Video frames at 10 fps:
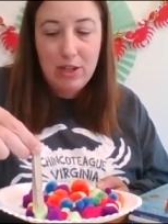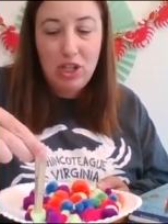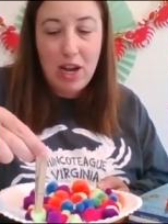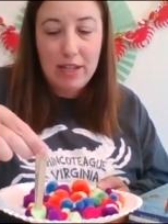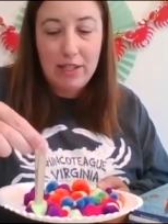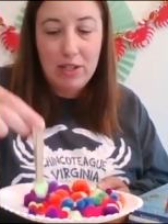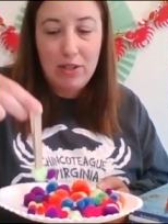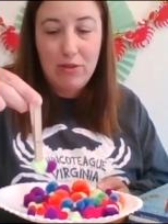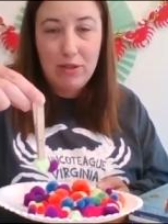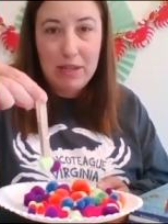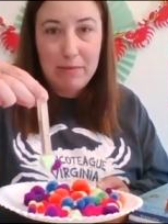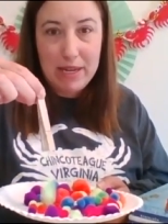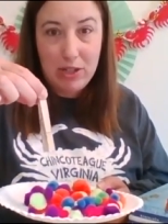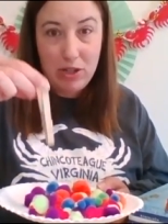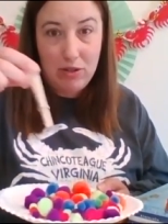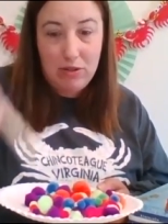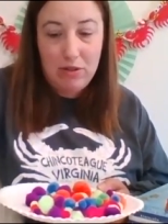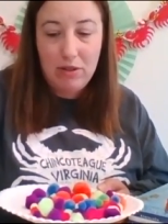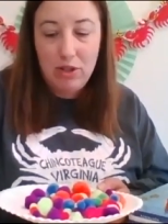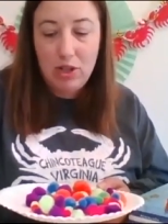just using
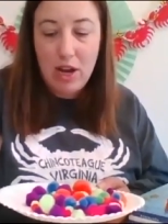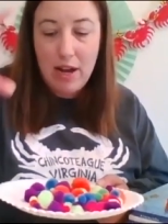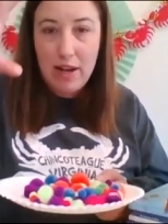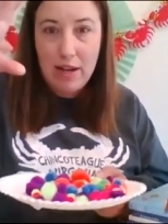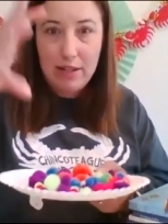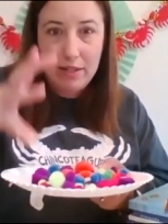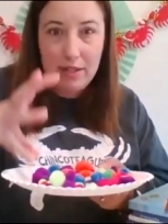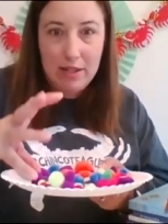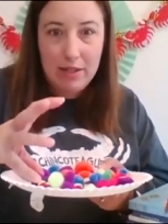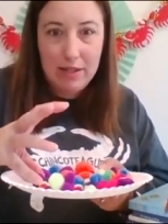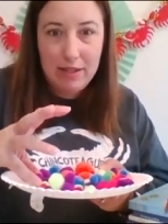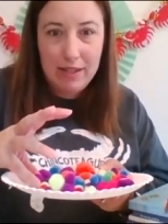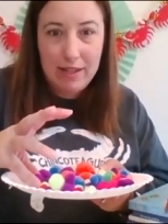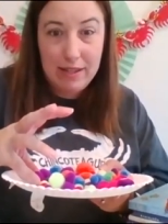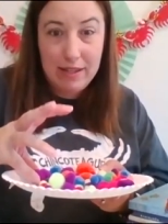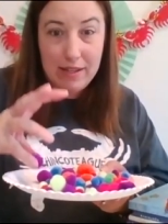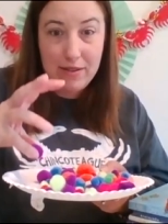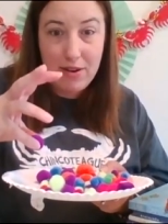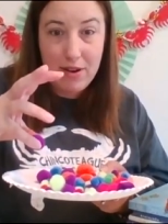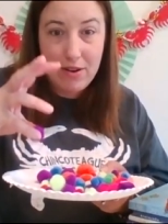pinchers. Just, see this is a
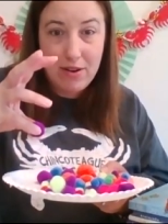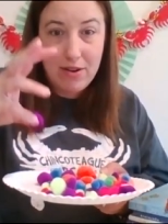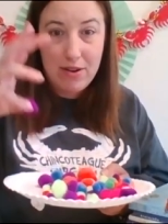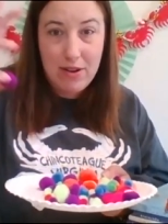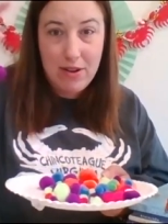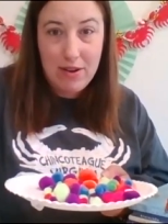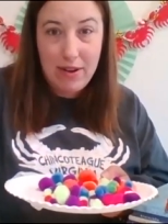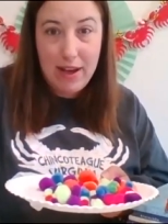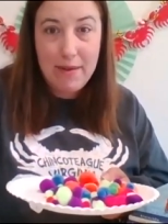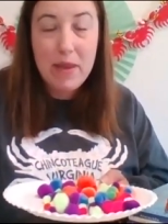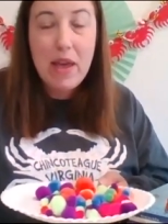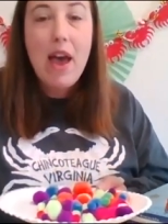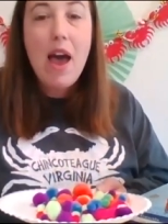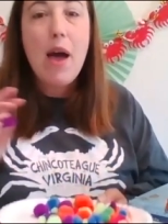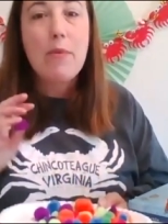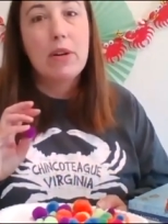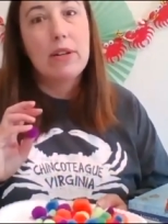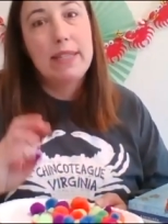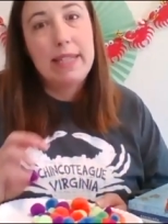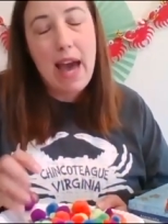little harder, okay? And we're
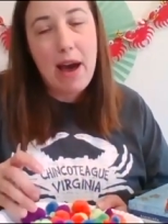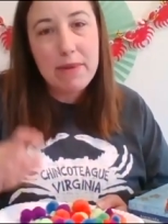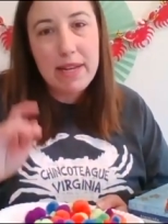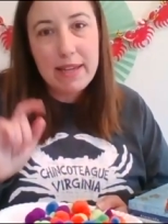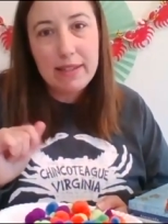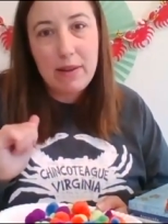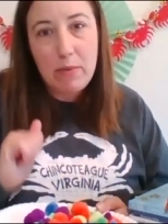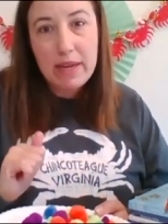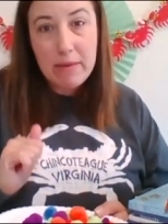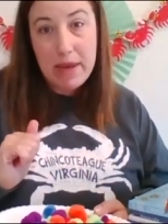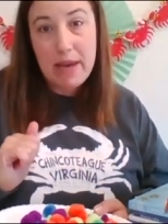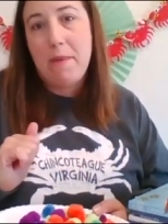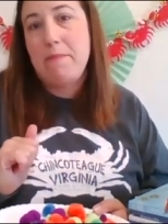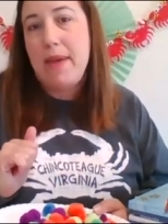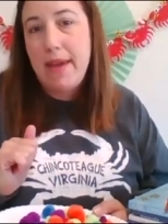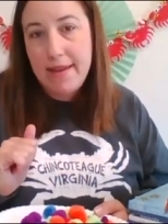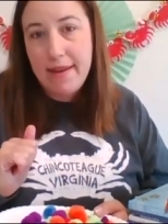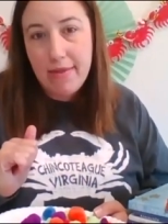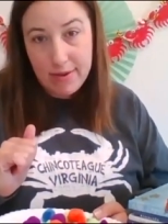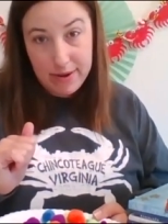gonna see how many things that we can pick up
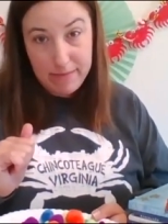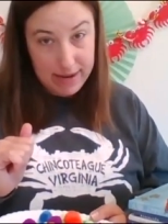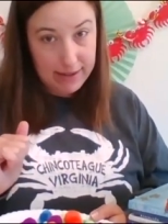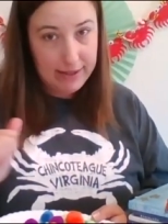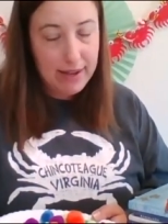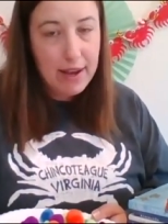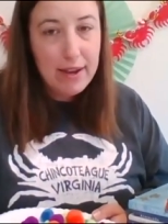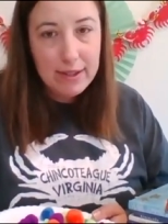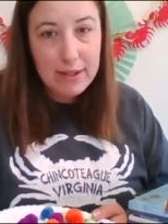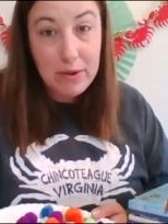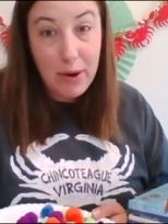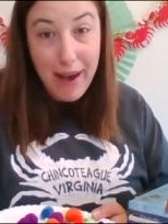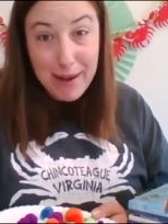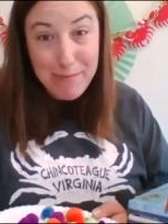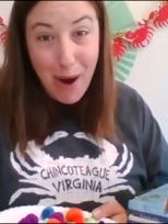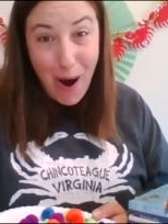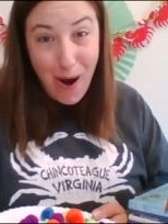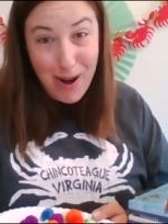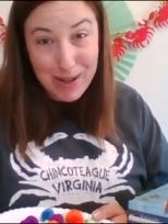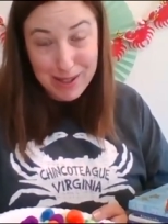in 30 minutes. So go ahead and
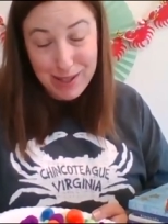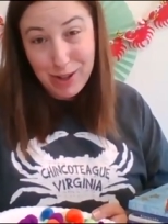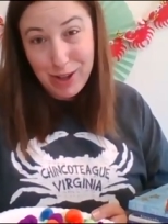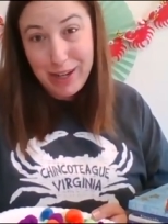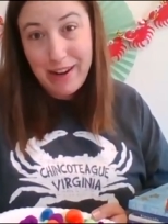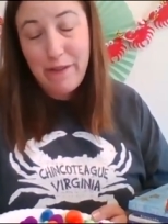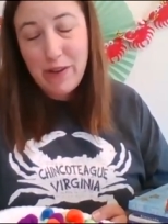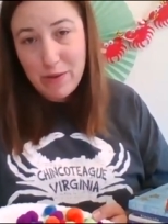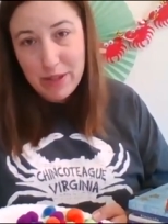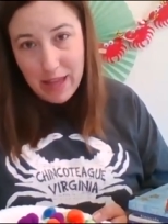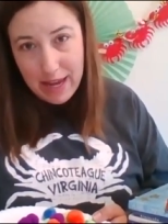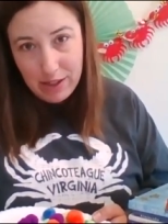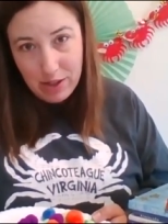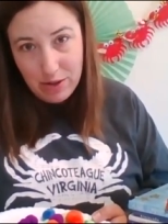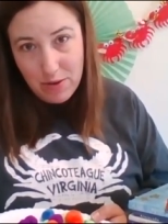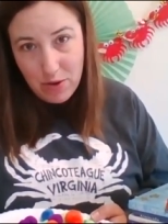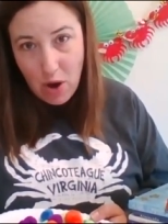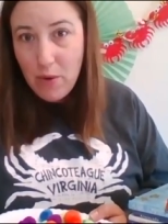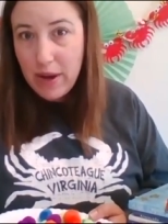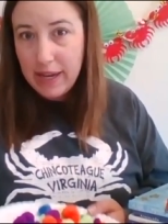pause the screen if you would like to
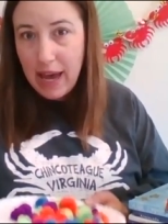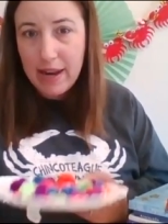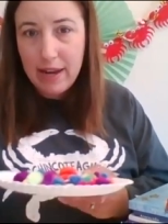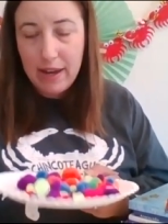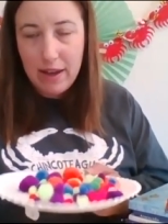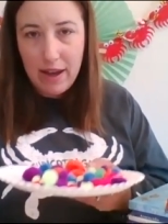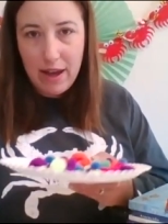go and get a,